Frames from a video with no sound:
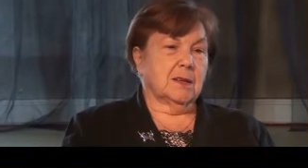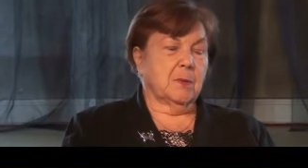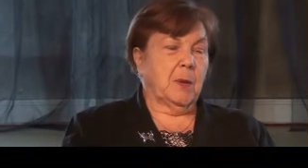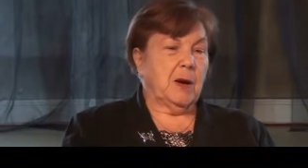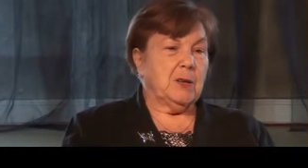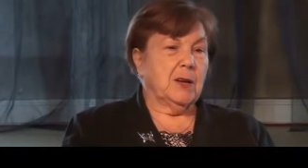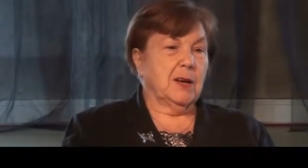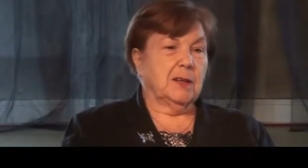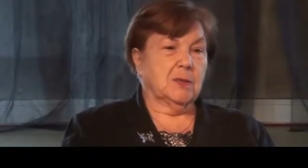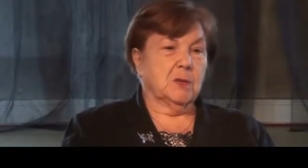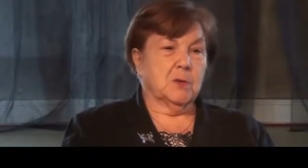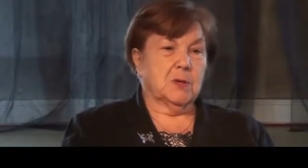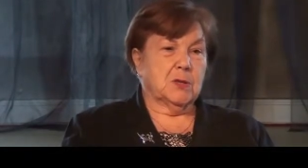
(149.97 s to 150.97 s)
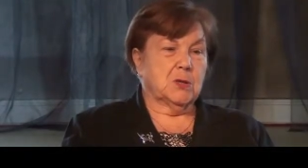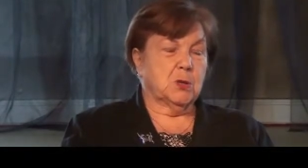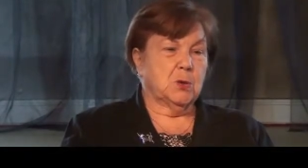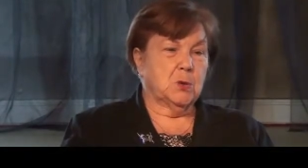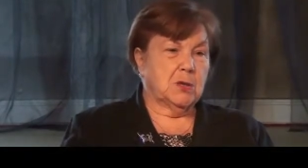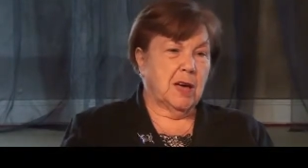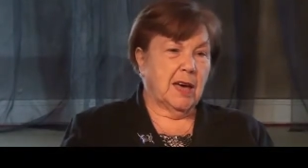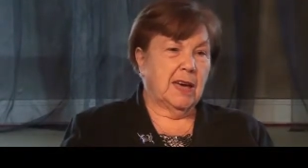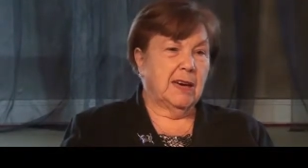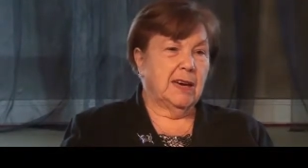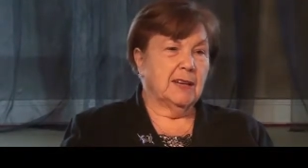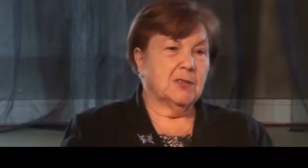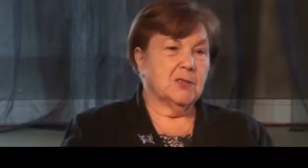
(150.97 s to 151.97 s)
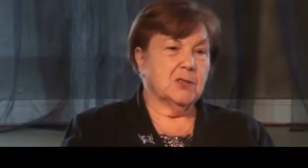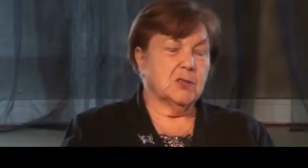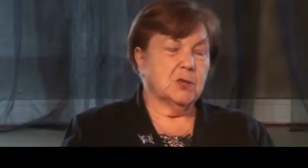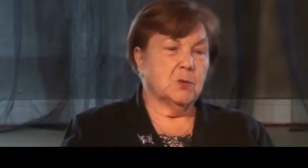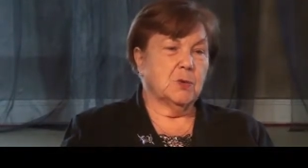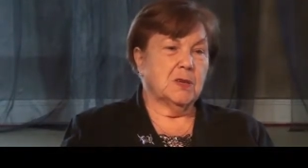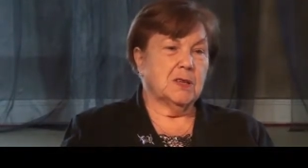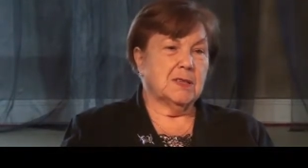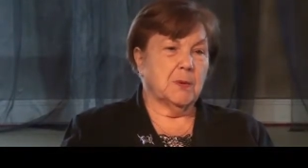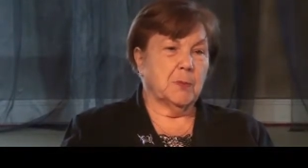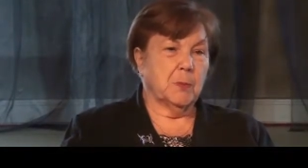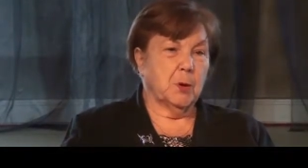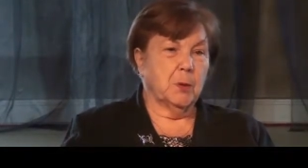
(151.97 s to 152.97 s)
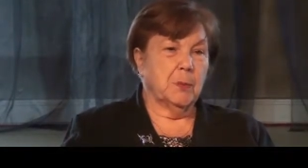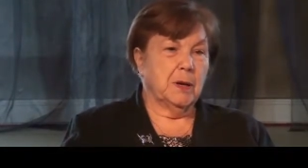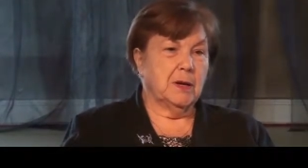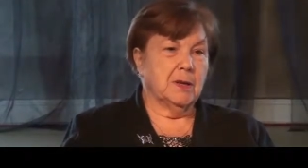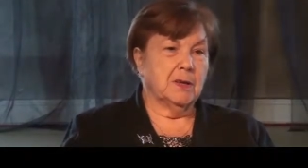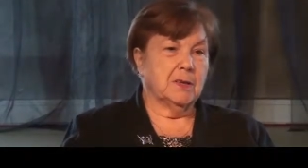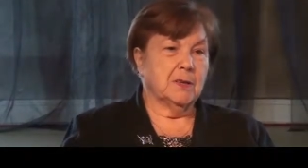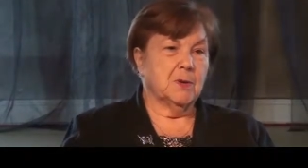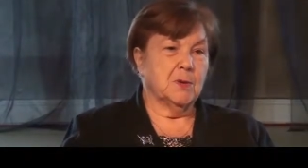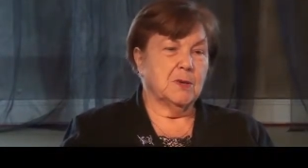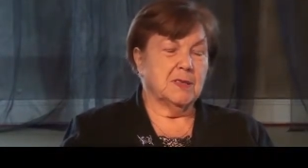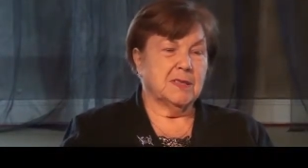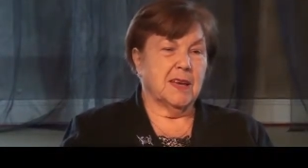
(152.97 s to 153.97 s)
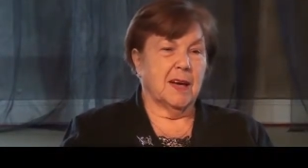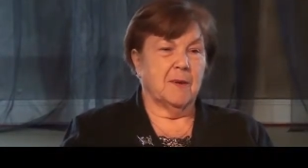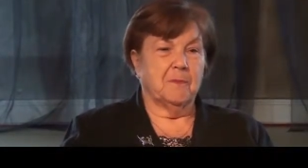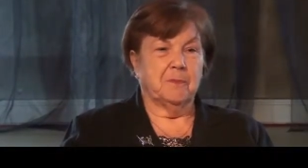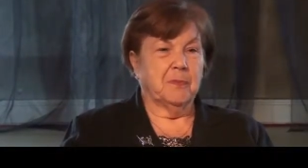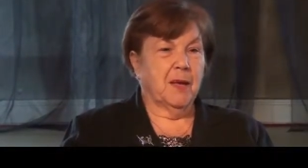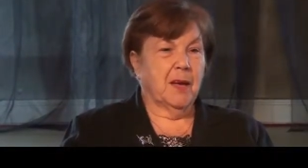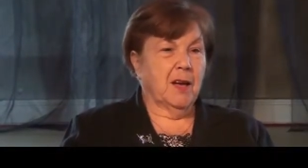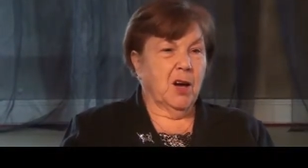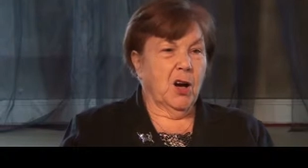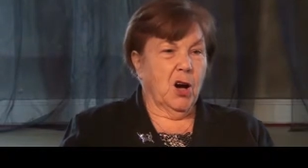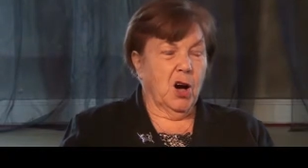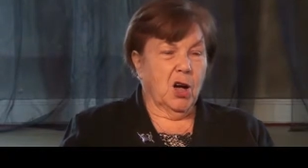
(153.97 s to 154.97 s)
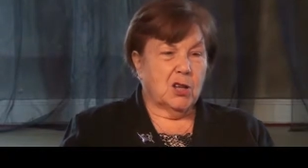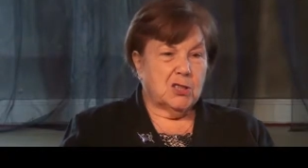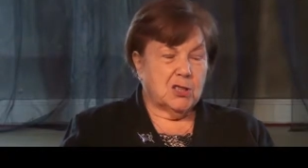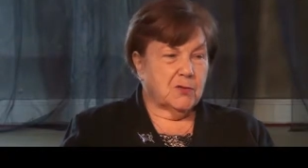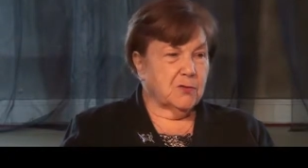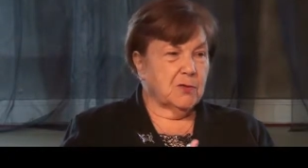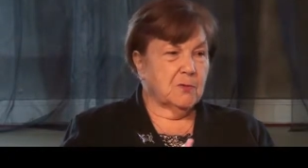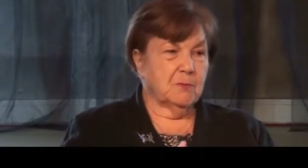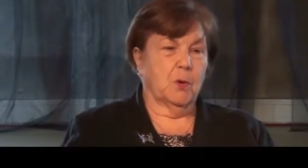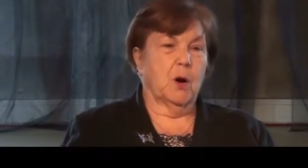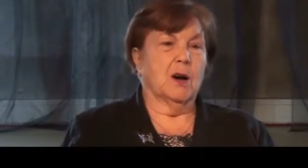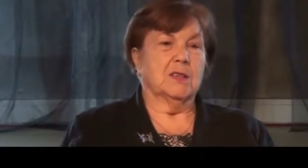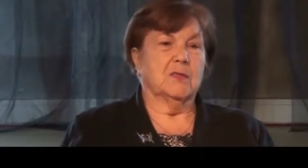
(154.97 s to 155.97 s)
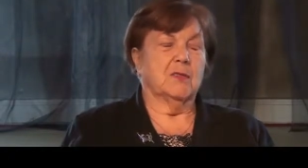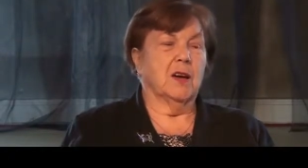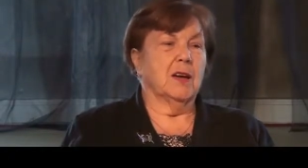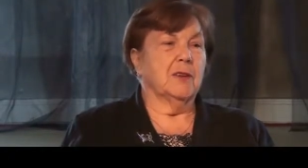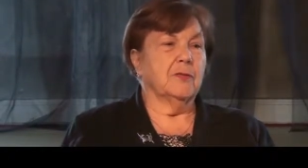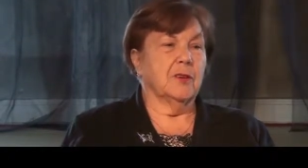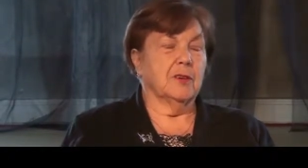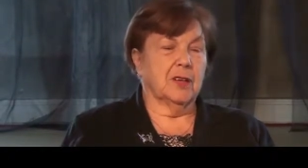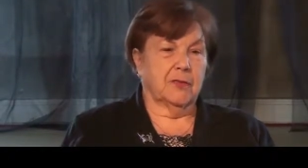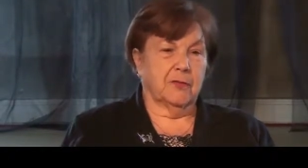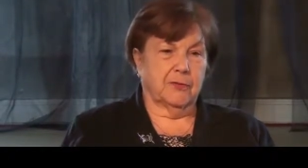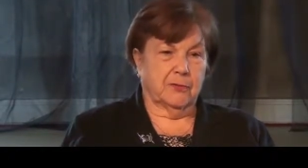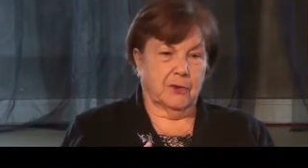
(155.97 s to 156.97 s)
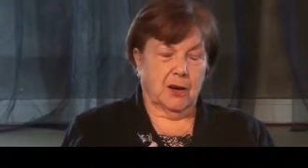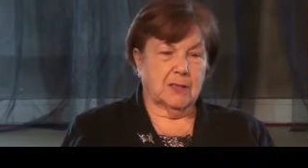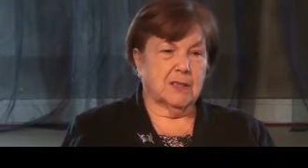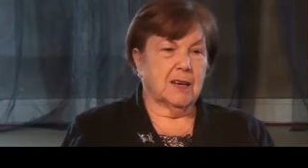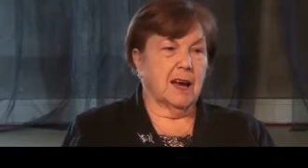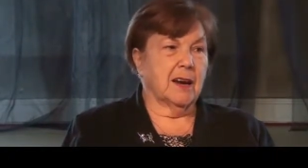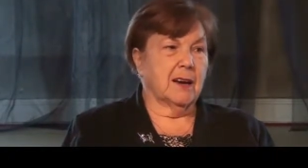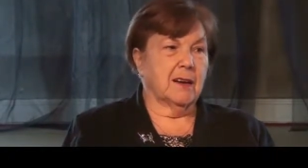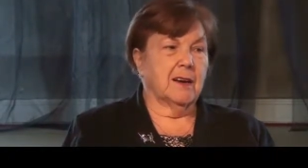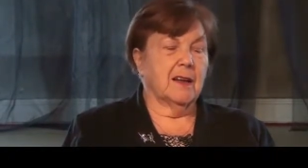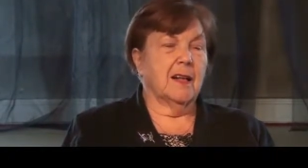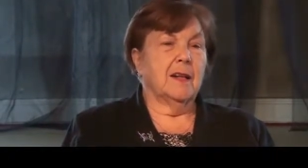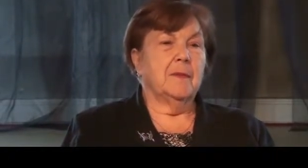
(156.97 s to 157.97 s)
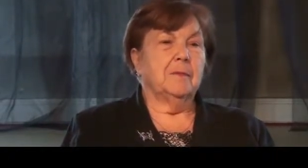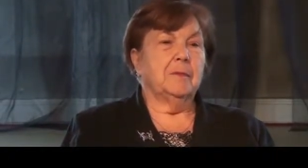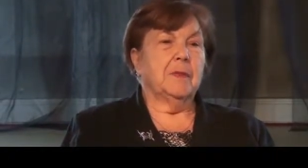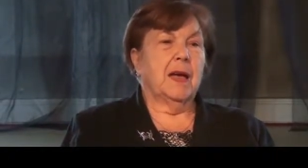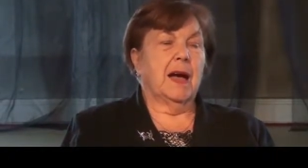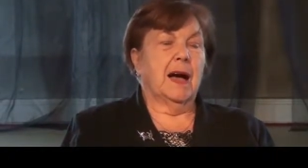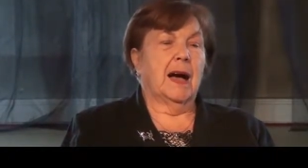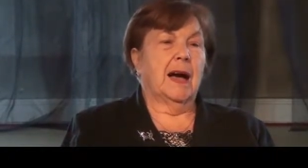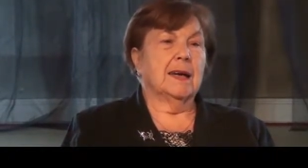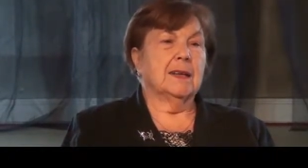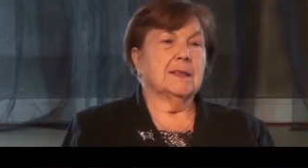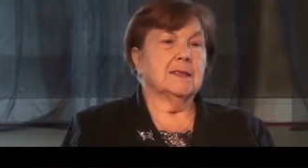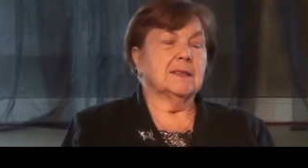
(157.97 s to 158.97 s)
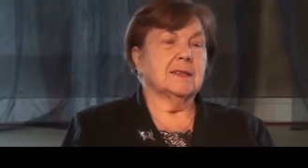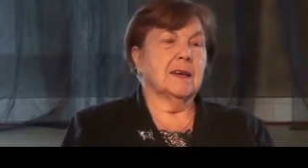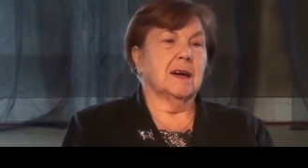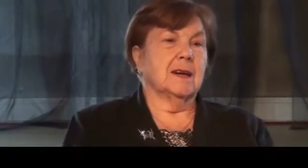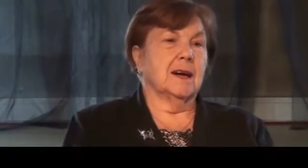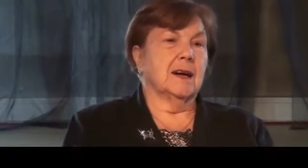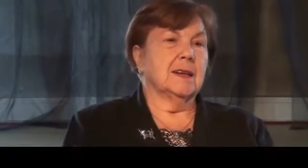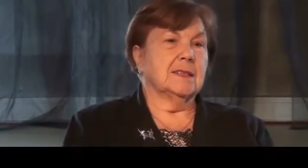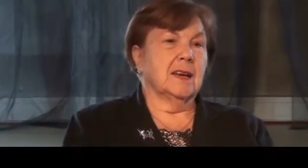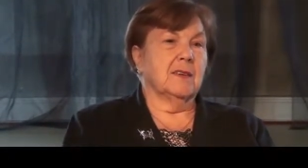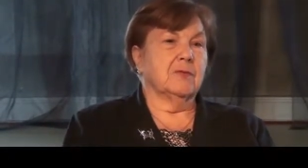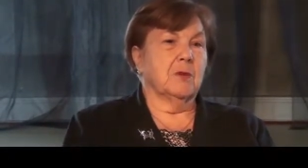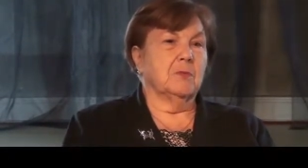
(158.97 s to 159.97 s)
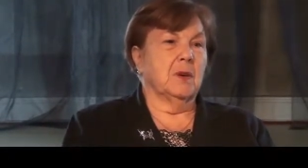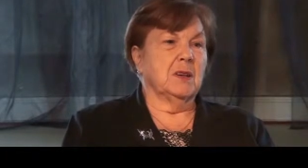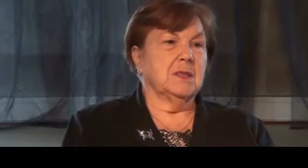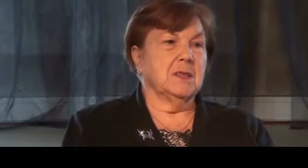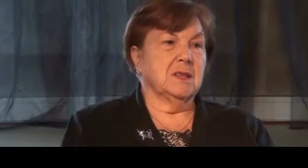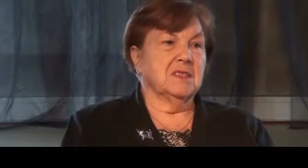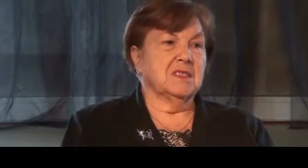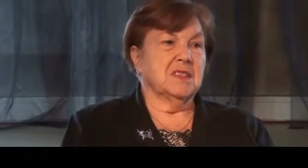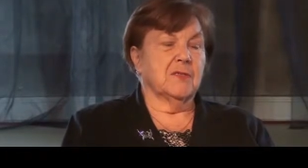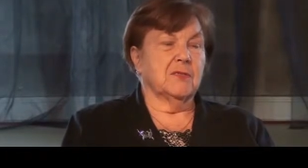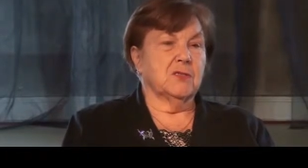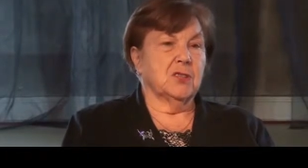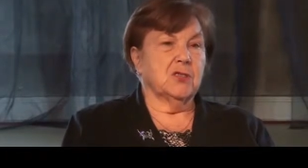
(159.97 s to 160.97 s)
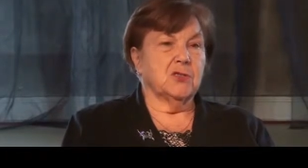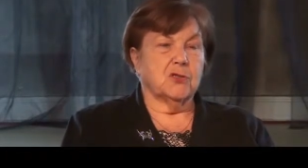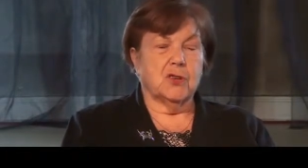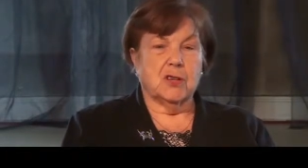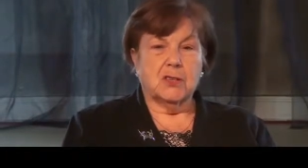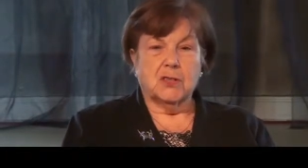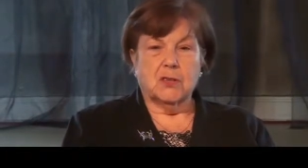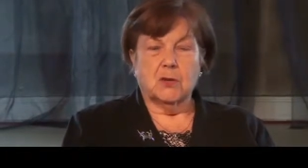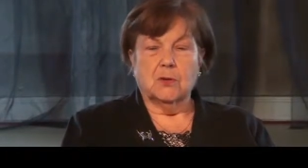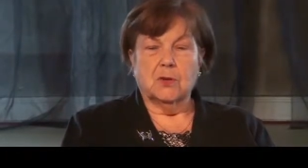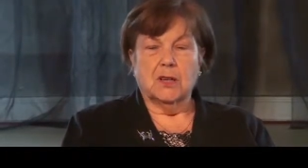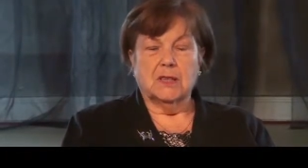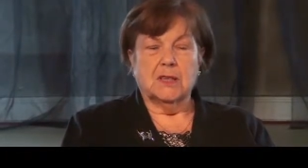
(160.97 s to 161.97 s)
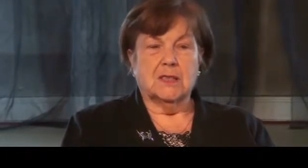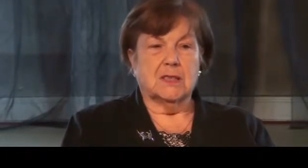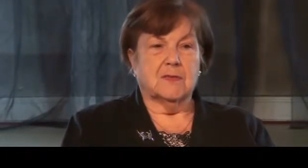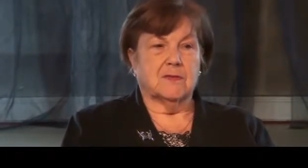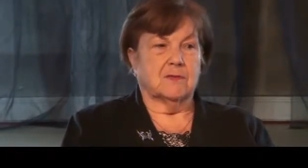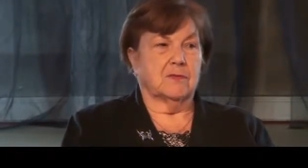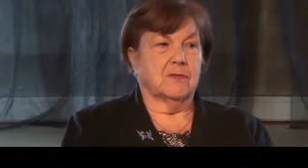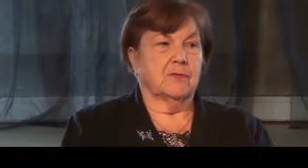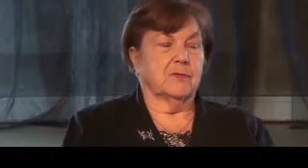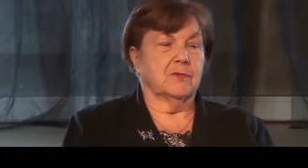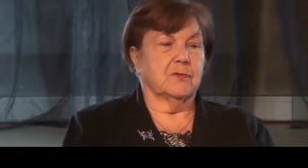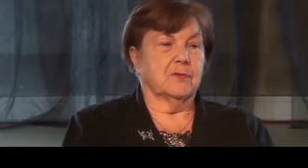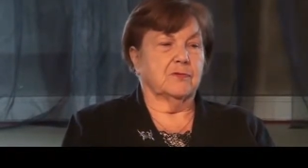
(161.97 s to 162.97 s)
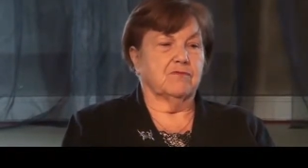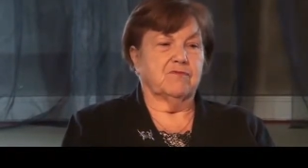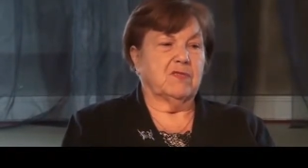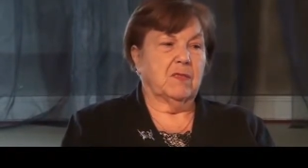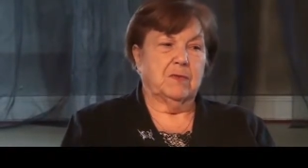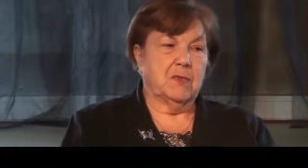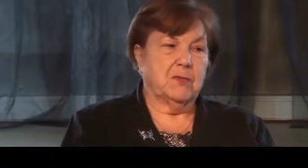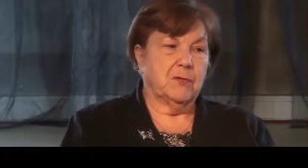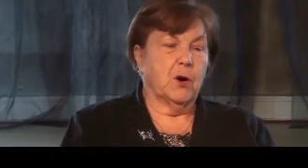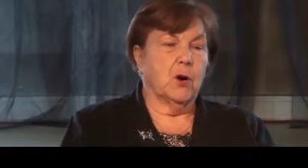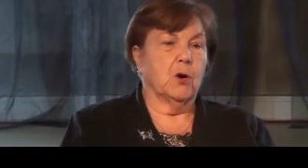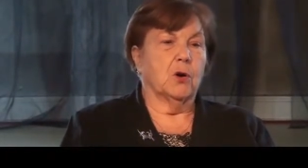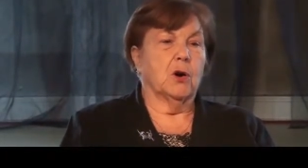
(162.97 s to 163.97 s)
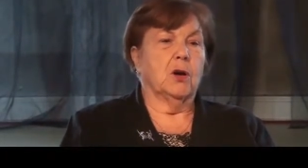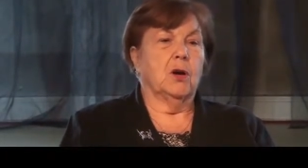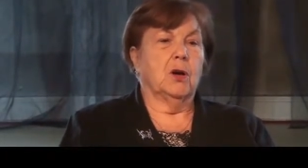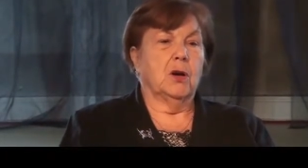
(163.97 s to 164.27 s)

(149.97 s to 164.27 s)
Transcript: The passion, like there was two tailors, there was a plumber, there was um, all different walks of life, and they got together and I, I say from 1973 or so, 1974,